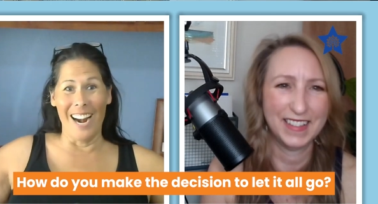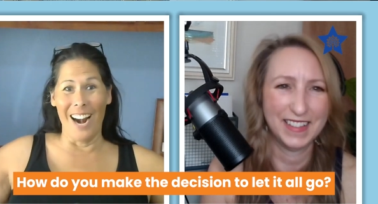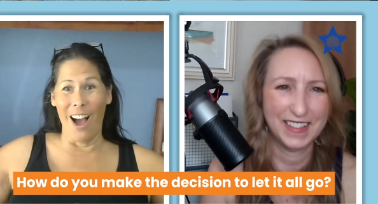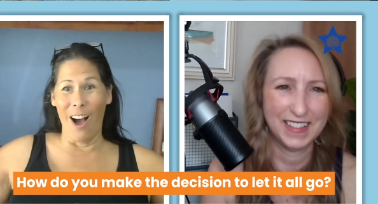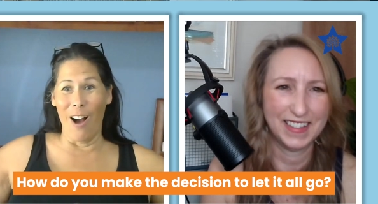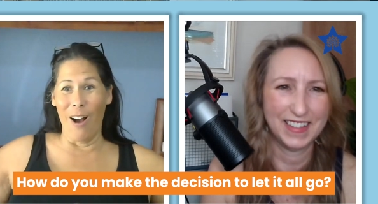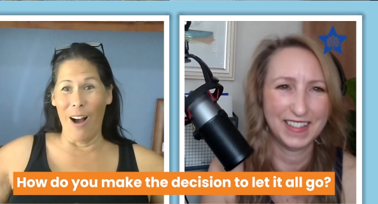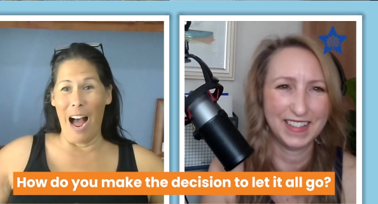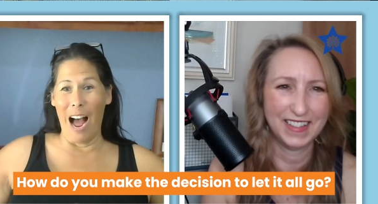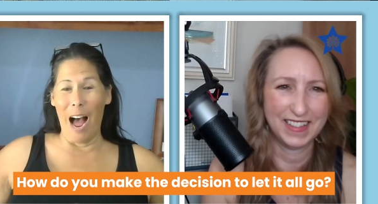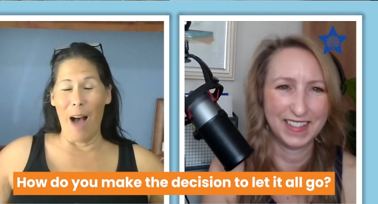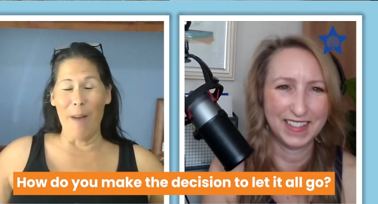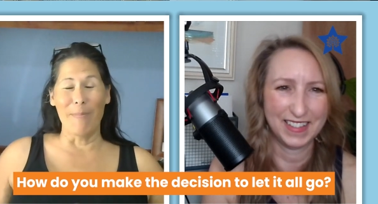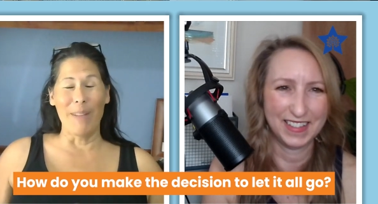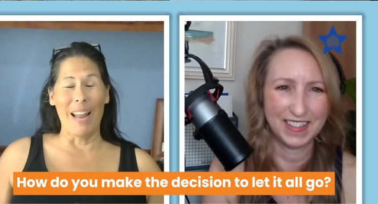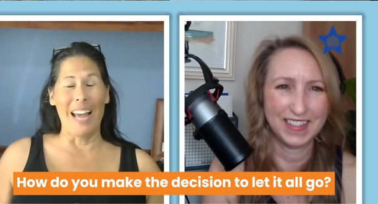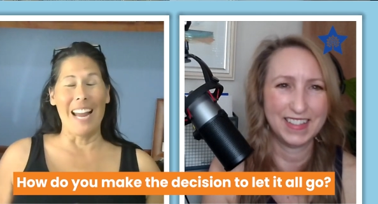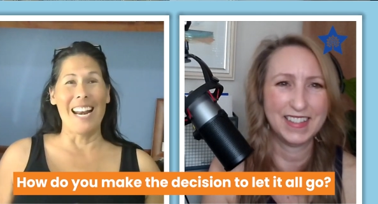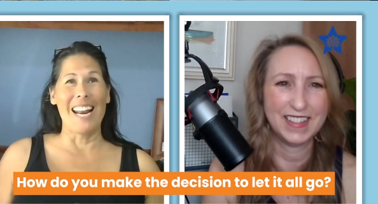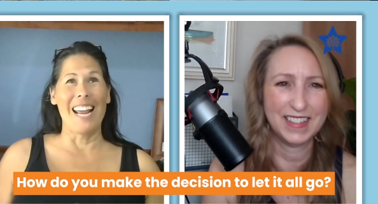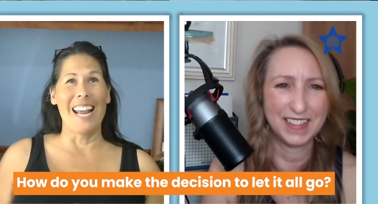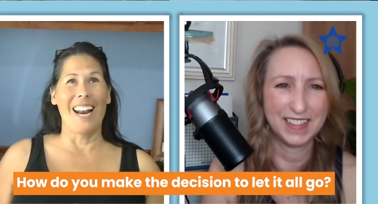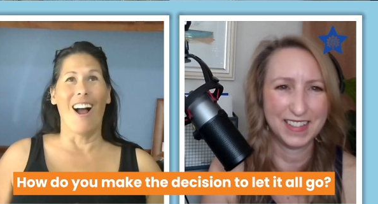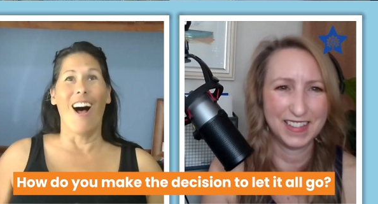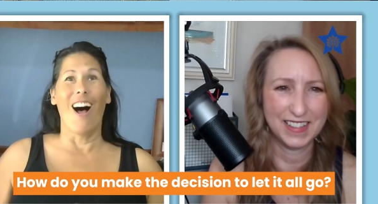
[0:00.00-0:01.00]
Speaker 1: you know i'm
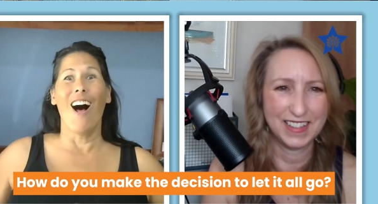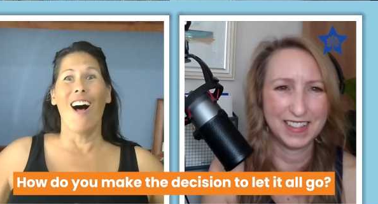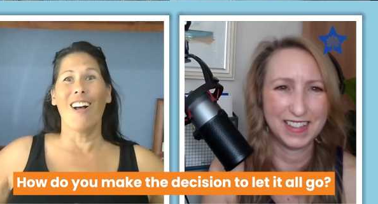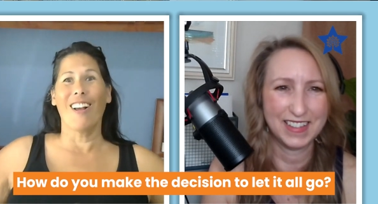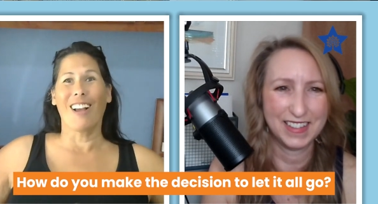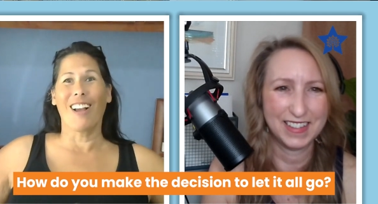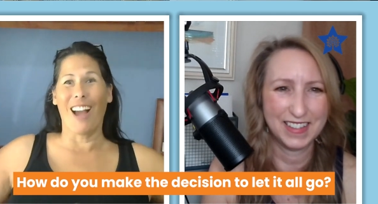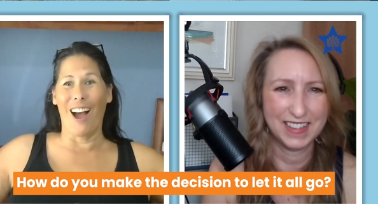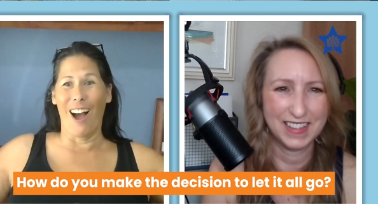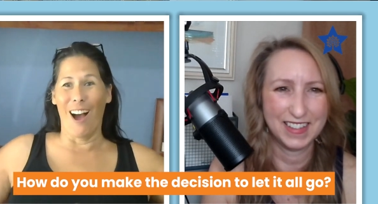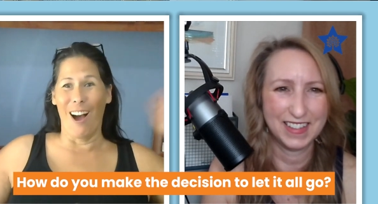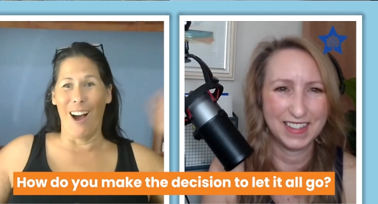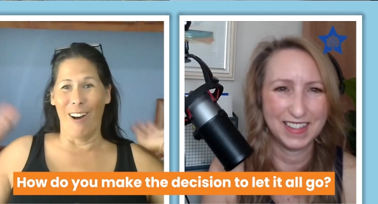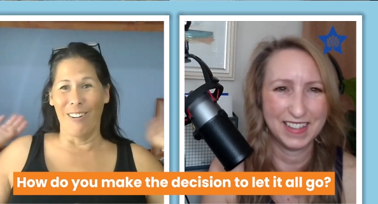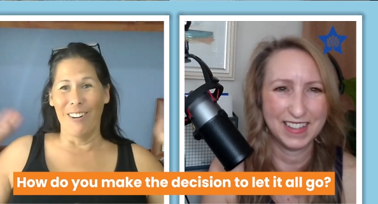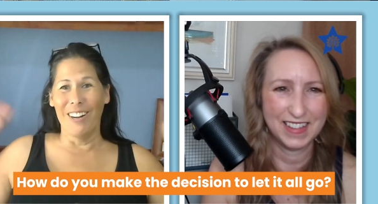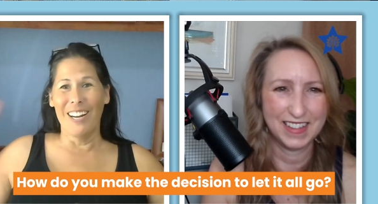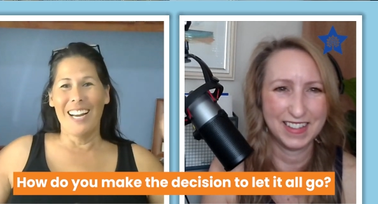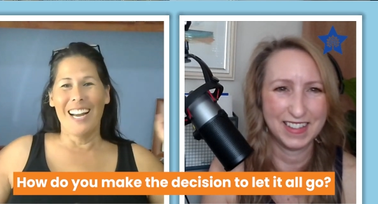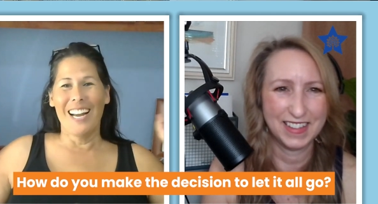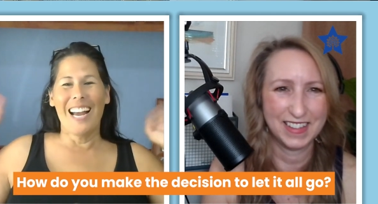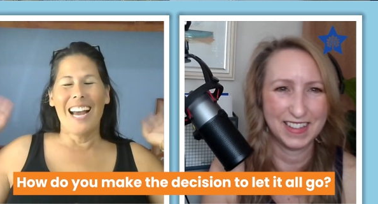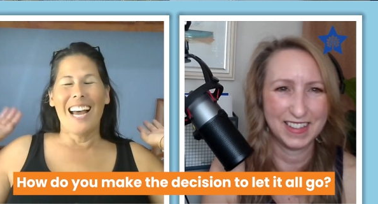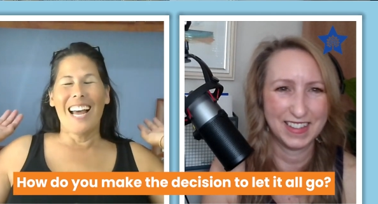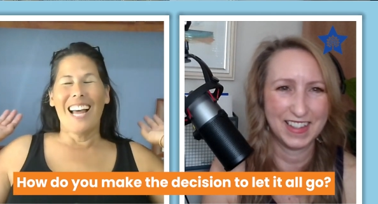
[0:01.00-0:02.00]
letting it all go
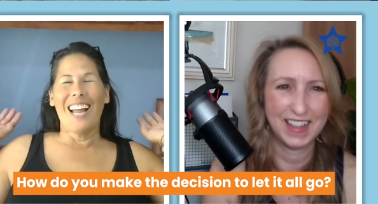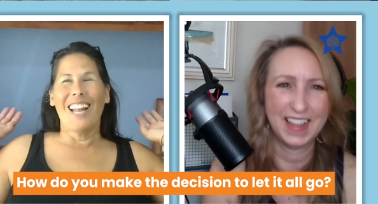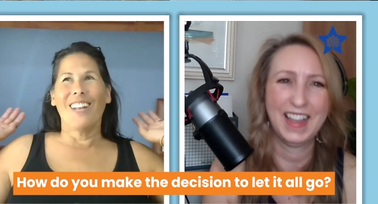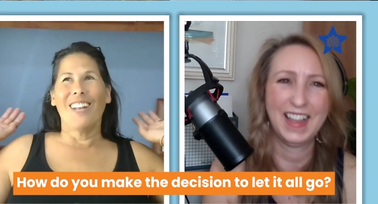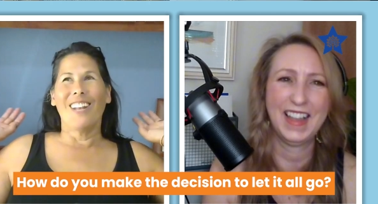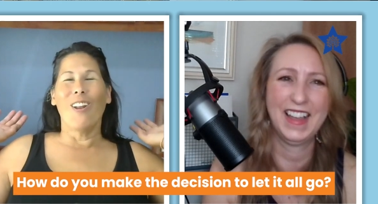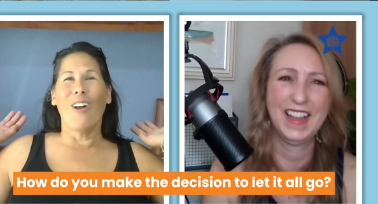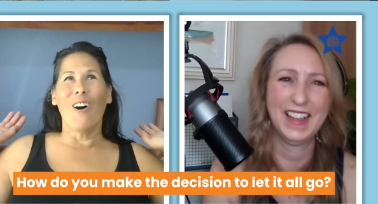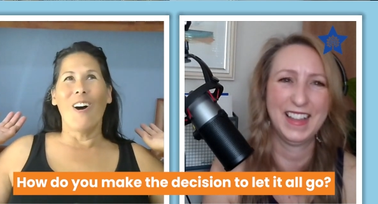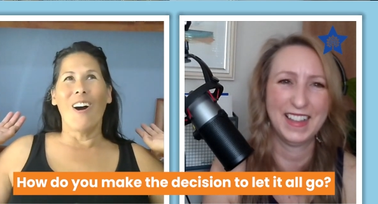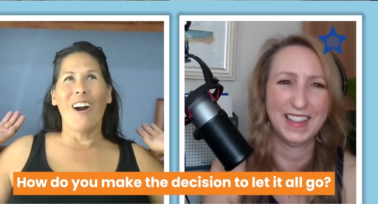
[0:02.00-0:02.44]
Lord,